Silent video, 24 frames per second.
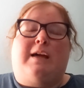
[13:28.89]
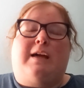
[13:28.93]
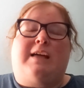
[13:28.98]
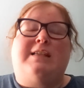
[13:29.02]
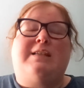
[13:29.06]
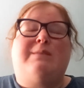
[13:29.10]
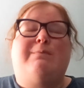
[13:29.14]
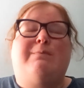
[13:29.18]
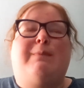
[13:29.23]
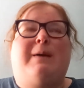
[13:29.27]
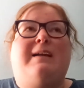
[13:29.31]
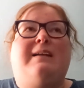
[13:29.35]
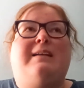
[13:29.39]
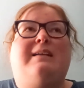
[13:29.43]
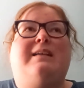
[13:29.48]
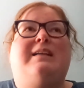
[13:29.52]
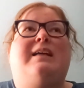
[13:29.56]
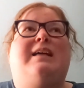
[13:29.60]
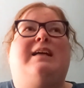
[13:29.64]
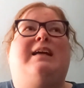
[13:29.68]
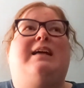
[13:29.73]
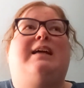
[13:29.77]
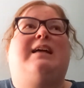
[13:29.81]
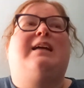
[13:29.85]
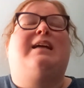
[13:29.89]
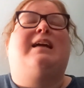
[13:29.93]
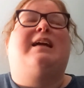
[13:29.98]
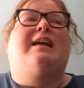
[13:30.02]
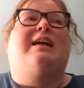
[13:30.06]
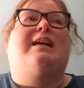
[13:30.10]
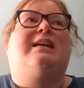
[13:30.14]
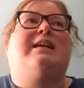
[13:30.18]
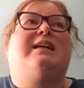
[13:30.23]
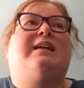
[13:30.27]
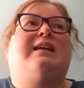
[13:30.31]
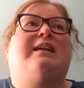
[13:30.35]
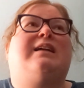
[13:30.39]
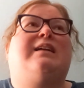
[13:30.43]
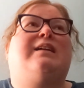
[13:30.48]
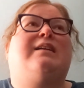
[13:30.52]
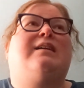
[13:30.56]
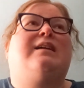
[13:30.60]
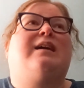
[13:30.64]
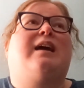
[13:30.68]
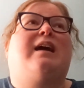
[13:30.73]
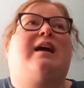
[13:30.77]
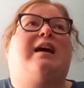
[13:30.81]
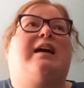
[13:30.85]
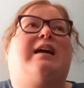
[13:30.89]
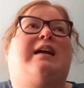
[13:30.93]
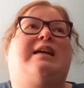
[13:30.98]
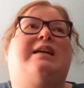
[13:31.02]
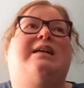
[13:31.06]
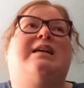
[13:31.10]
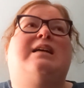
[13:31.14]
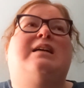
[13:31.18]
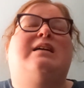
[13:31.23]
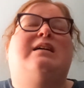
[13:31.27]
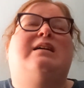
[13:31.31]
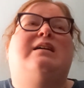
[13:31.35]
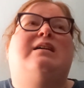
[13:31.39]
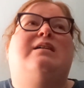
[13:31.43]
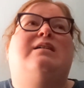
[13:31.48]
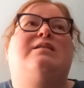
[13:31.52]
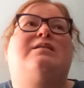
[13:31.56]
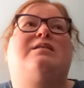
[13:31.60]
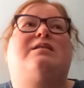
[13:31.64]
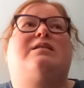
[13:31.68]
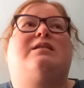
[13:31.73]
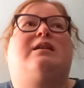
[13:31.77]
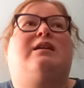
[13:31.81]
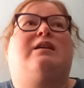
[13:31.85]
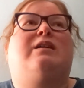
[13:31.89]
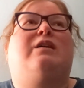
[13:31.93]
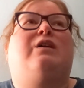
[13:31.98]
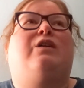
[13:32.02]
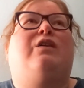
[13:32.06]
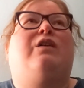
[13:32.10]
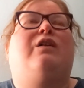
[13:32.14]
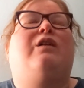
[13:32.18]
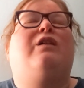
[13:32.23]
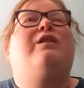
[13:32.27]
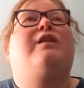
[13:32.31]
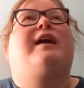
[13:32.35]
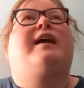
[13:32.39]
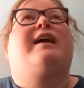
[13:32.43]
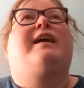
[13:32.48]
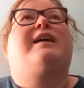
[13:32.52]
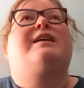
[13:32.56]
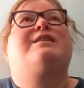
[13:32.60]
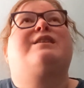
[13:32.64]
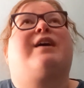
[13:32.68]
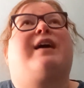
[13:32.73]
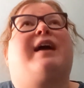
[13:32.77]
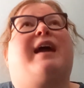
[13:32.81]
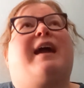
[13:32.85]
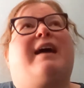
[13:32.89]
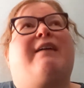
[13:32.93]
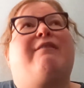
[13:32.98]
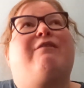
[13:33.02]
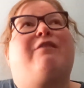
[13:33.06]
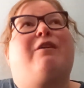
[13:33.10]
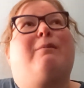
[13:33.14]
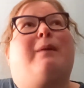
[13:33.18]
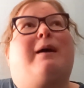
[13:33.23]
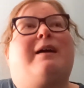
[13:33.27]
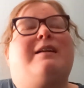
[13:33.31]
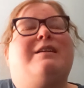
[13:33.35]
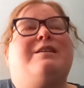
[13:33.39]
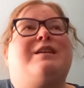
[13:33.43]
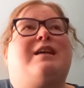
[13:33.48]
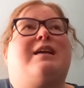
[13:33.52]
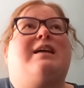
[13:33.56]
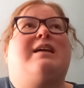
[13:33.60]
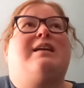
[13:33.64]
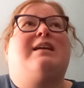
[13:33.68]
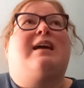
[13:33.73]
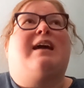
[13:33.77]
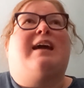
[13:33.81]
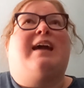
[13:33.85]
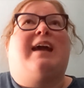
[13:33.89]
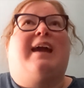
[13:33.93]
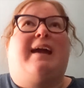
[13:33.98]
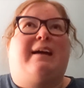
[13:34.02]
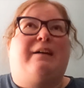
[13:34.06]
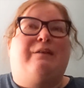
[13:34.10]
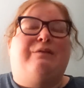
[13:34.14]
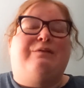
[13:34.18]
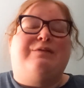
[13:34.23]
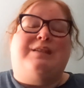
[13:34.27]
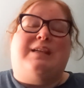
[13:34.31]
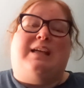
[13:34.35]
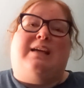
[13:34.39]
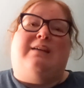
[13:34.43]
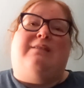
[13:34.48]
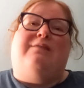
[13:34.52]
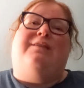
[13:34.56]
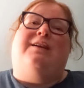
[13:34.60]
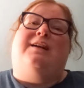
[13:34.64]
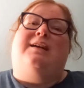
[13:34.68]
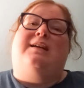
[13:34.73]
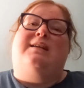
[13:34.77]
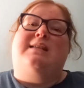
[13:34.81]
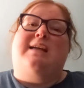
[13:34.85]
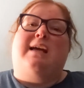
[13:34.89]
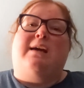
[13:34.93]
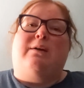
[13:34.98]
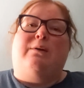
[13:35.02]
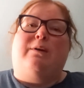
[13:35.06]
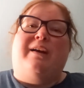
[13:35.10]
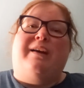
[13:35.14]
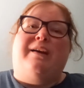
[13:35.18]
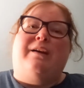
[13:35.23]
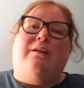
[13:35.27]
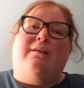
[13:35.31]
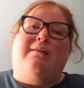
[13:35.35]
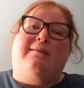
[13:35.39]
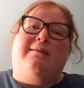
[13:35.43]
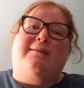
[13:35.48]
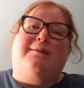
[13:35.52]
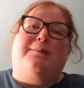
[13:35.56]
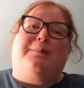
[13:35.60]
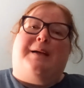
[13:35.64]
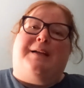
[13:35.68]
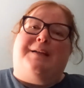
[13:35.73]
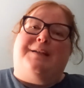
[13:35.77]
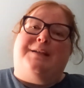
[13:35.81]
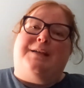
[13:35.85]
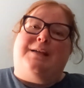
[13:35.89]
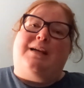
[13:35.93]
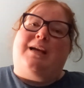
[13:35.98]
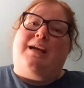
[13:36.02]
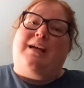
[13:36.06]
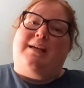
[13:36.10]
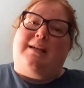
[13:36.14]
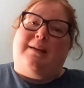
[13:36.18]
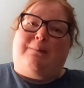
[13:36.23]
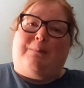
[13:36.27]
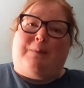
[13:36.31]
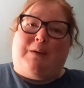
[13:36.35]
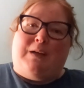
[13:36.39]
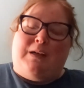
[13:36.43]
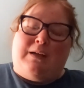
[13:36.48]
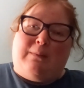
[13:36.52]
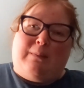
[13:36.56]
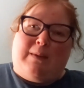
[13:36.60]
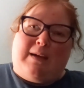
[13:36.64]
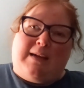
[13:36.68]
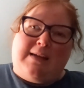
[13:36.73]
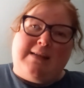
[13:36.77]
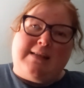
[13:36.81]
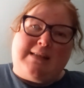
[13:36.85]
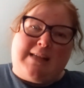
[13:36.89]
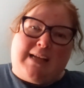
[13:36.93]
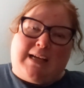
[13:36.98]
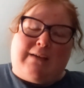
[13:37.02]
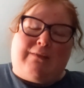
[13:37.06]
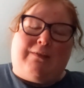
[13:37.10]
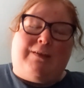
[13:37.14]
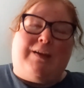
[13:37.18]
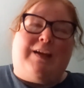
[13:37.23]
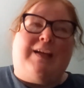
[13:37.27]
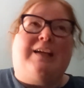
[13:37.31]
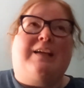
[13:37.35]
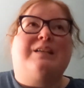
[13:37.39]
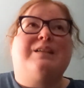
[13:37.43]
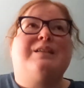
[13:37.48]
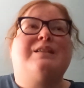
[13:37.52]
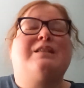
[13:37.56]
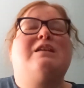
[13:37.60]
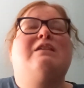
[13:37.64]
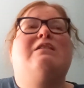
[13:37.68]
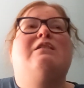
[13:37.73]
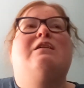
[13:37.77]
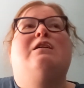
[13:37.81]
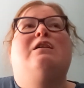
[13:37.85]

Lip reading: spending, and I still, like, so I have a budget and I have savings. I went over budget. I dipped into my savings.